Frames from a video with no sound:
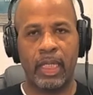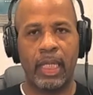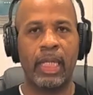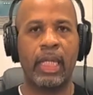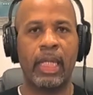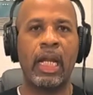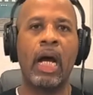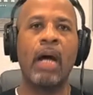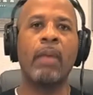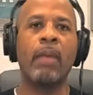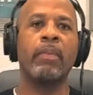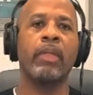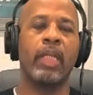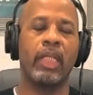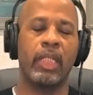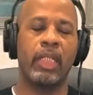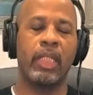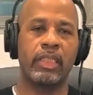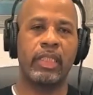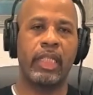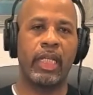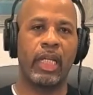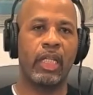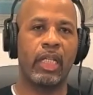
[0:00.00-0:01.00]
And I'm here to
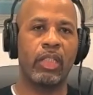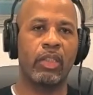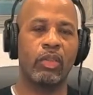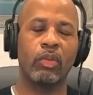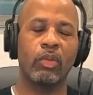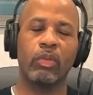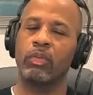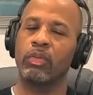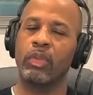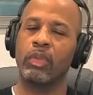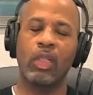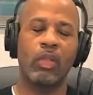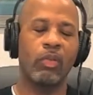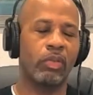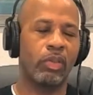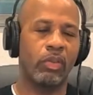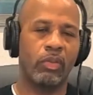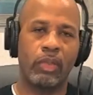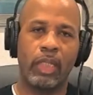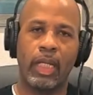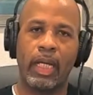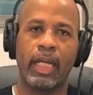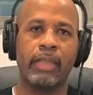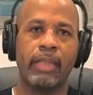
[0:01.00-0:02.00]
tell you, don't
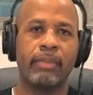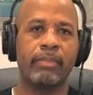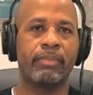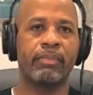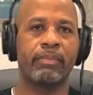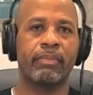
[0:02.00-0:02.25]
do that.